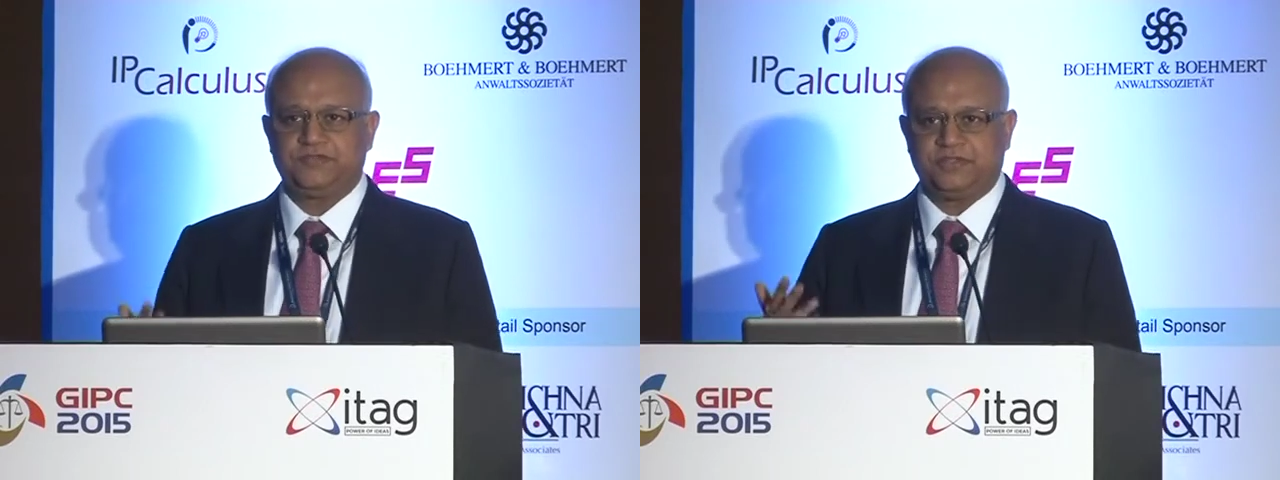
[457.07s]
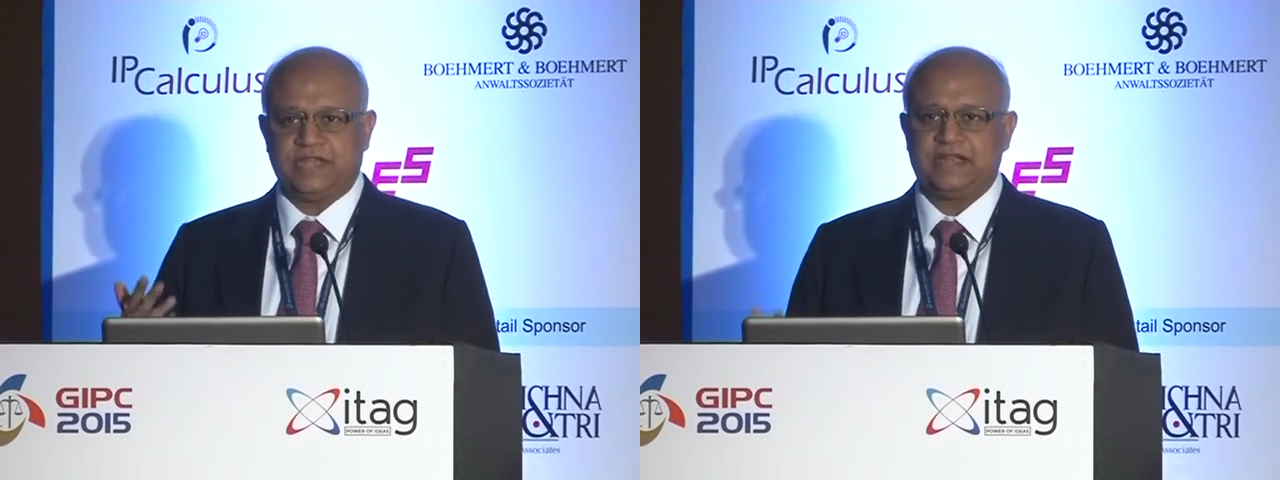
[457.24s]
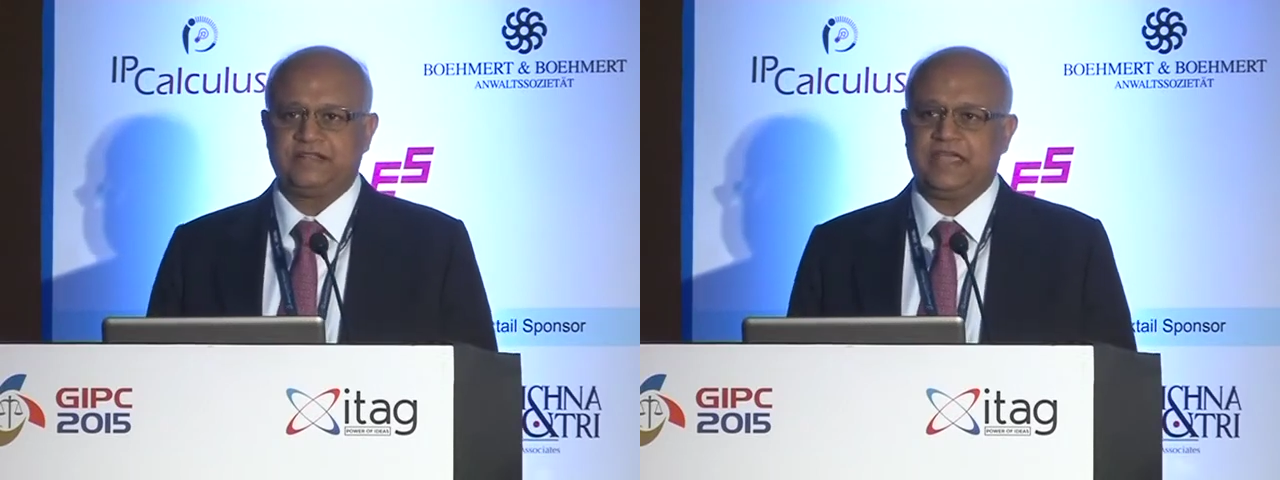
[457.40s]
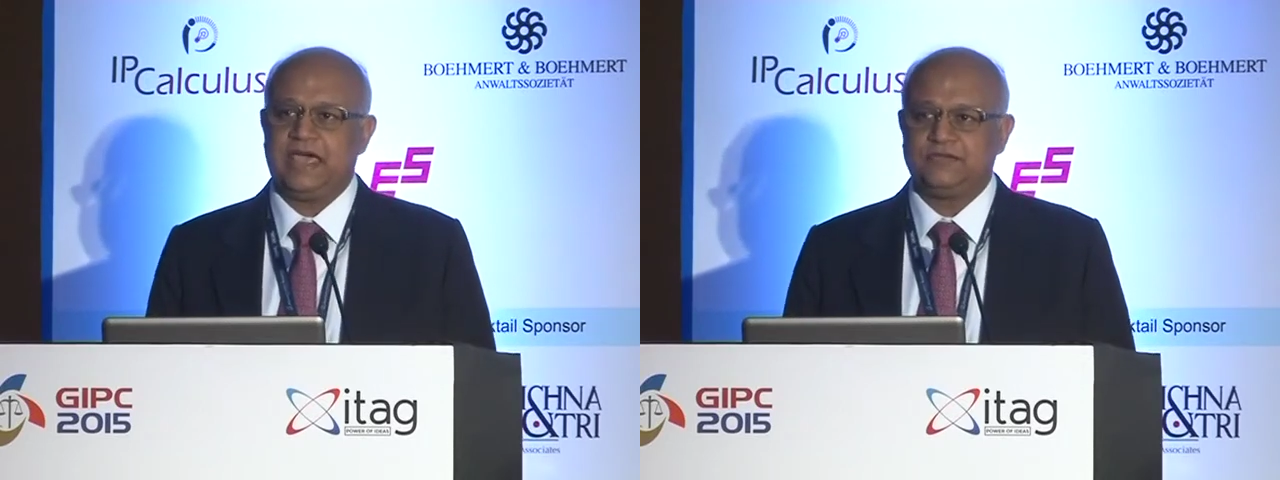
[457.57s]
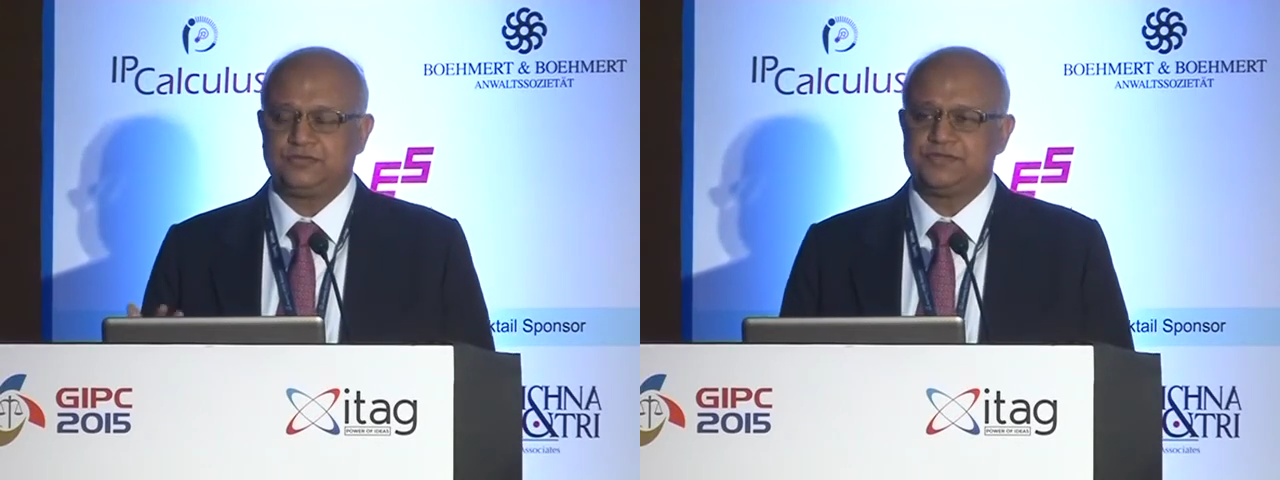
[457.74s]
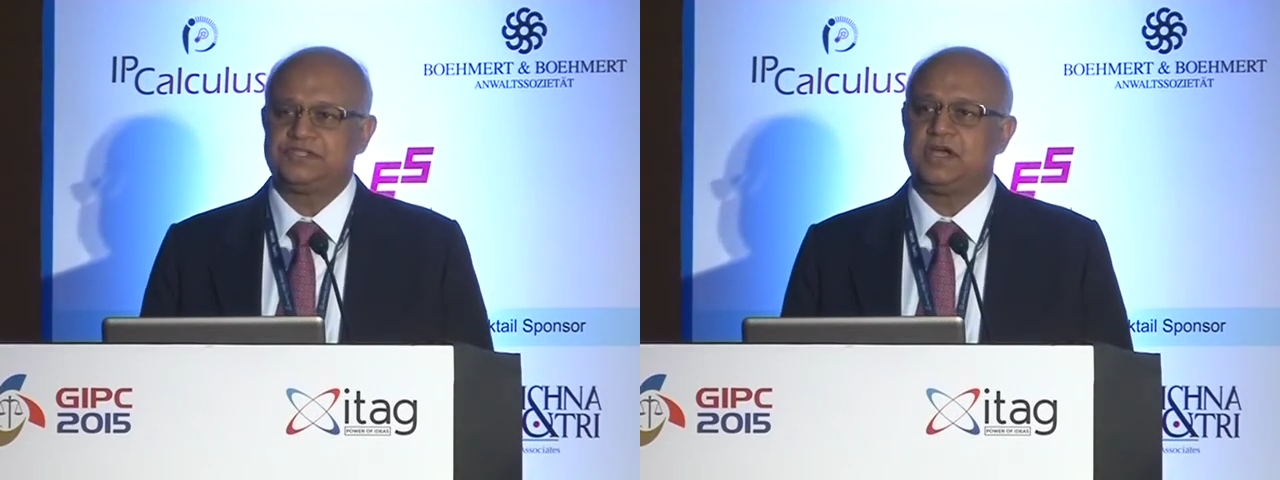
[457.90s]
For that, they have
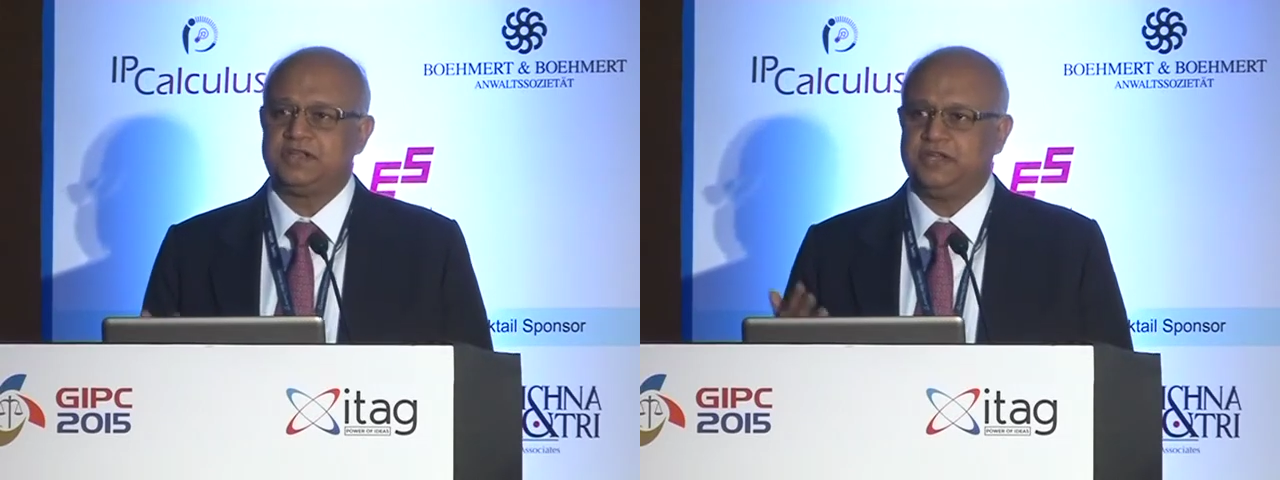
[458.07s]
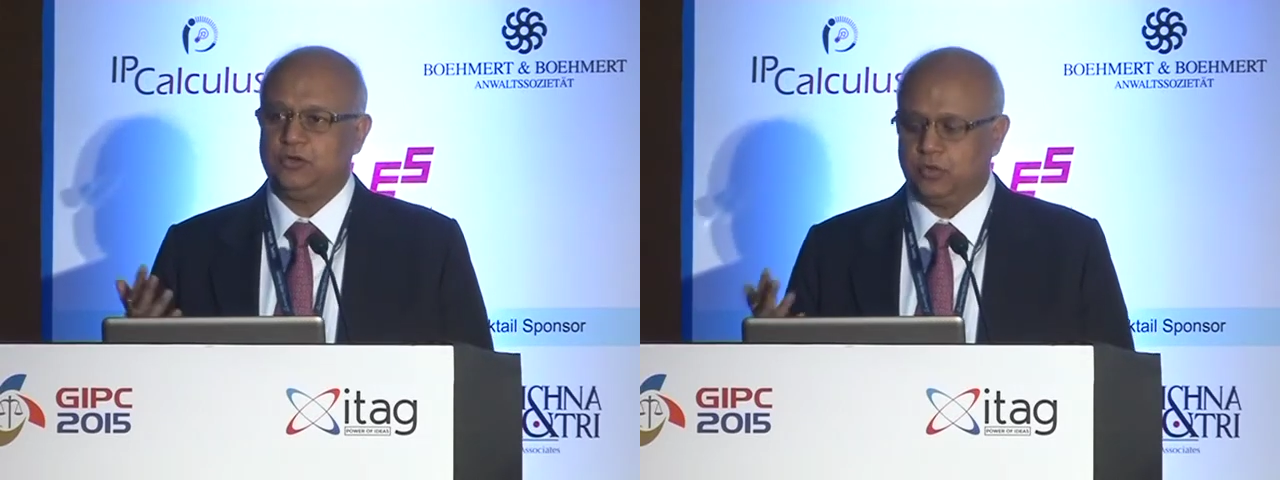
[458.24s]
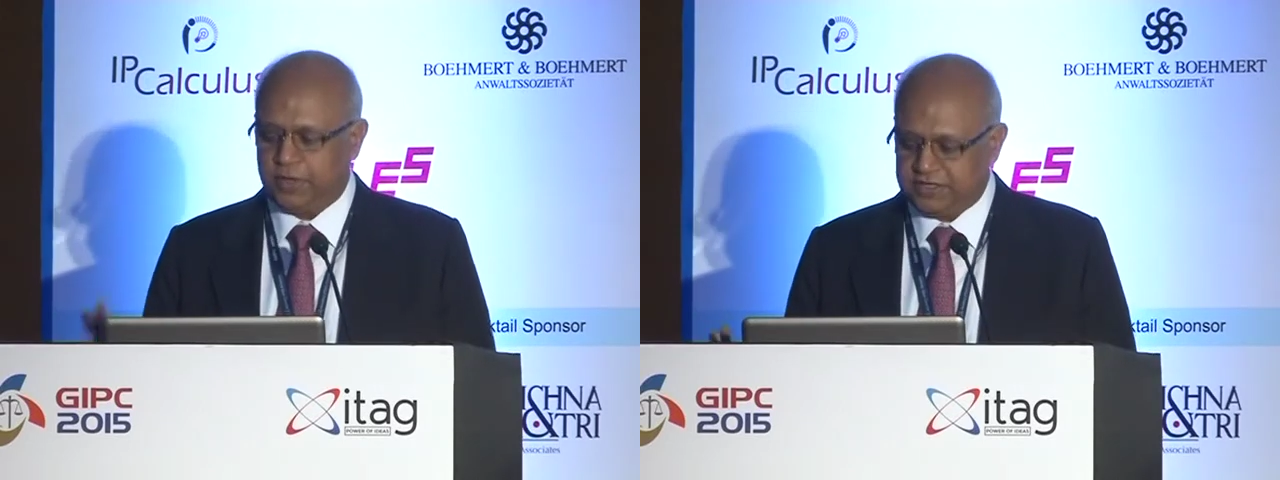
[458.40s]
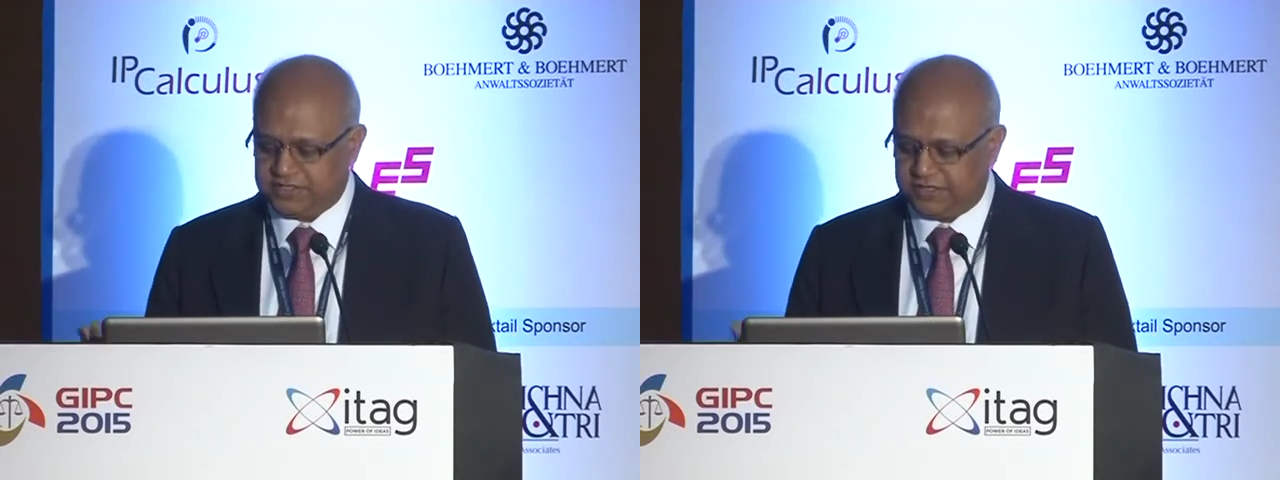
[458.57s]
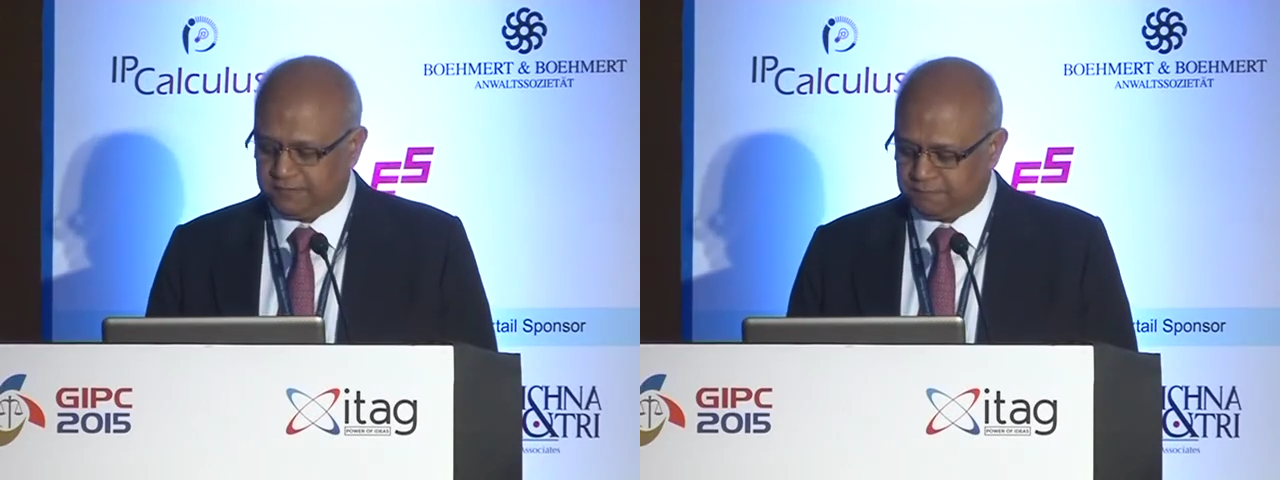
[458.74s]
to start innovating.